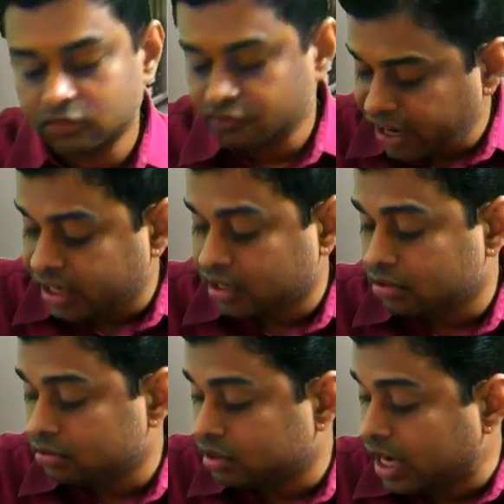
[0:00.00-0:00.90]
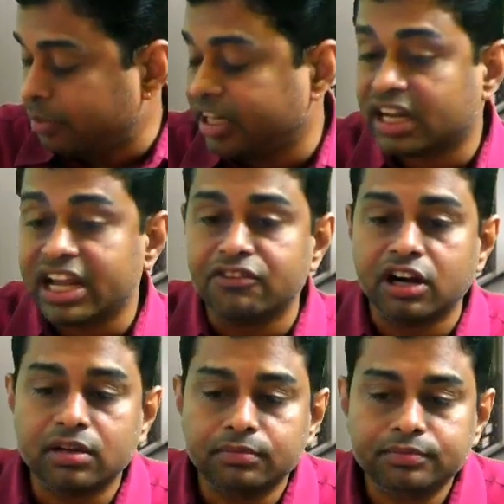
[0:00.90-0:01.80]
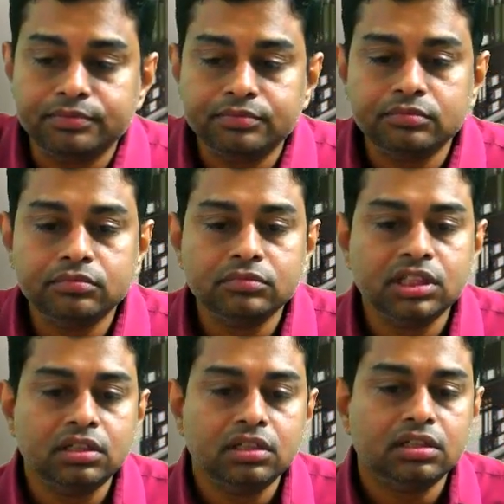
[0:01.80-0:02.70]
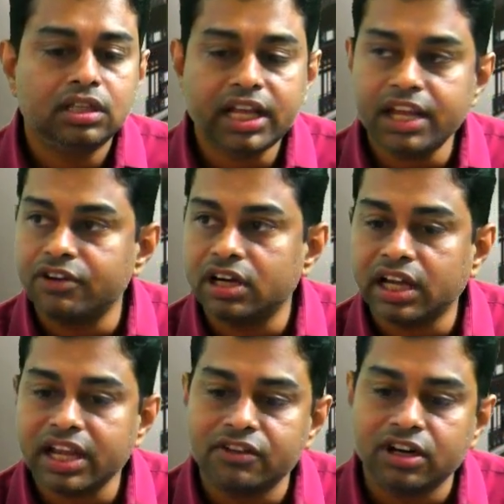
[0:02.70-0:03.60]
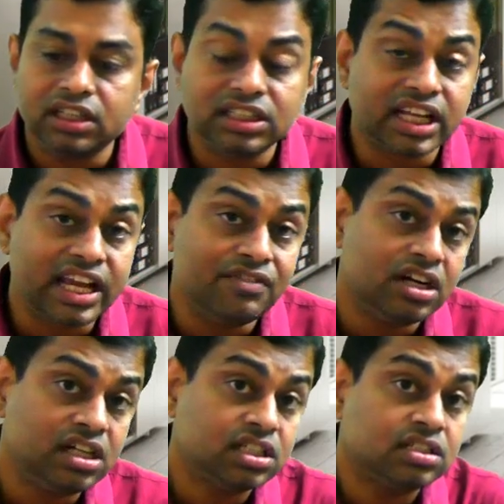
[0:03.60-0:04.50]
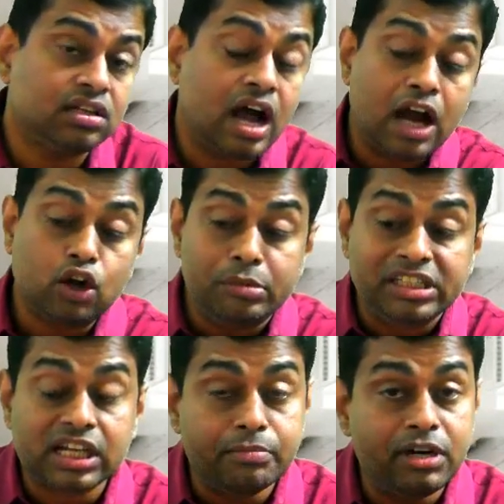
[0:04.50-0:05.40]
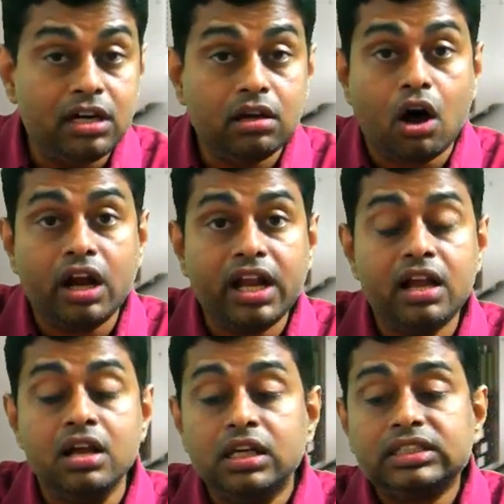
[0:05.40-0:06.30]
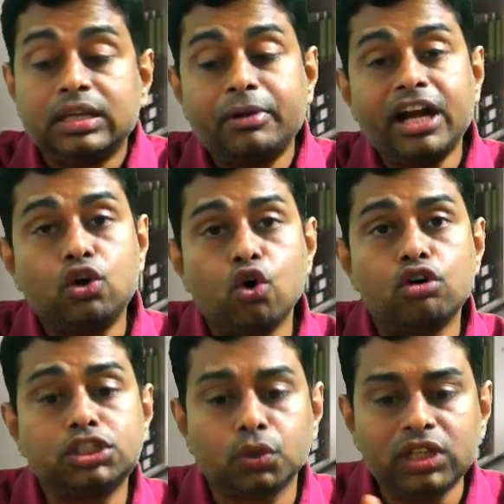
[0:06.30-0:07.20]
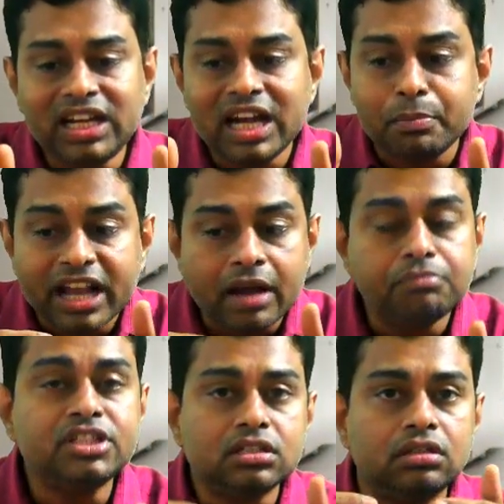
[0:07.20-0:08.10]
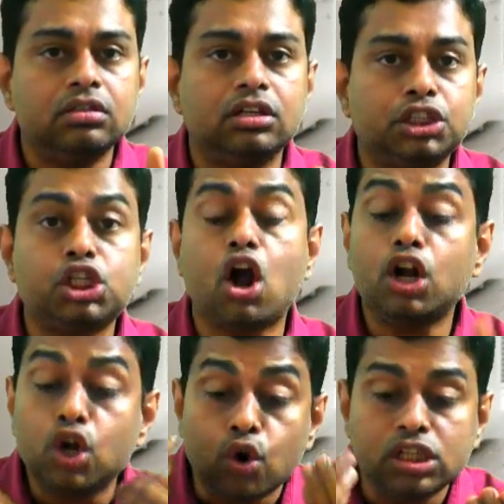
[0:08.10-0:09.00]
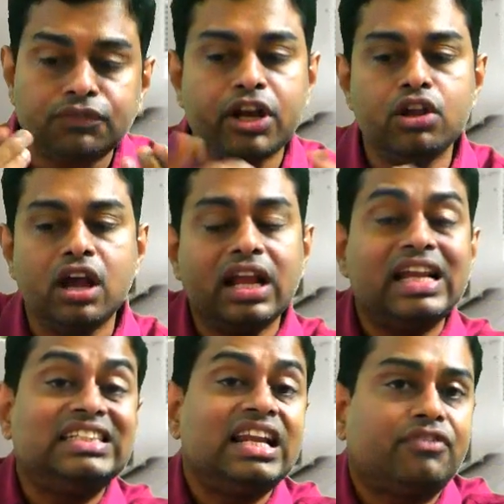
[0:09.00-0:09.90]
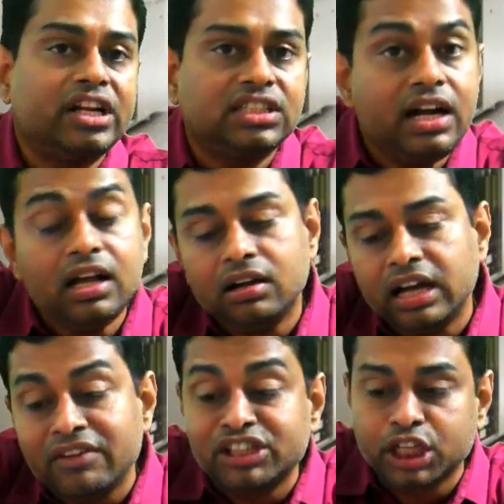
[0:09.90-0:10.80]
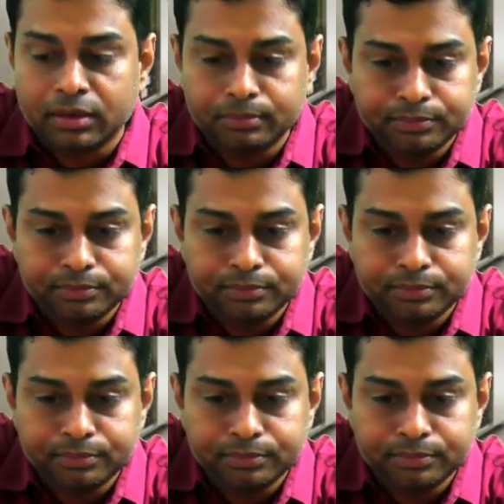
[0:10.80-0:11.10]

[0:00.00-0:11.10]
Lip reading: Wait, tell me the keyword. The keyword. These keywords are to be scribbled on a separate note so that it becomes short notes for your easy reference and revision.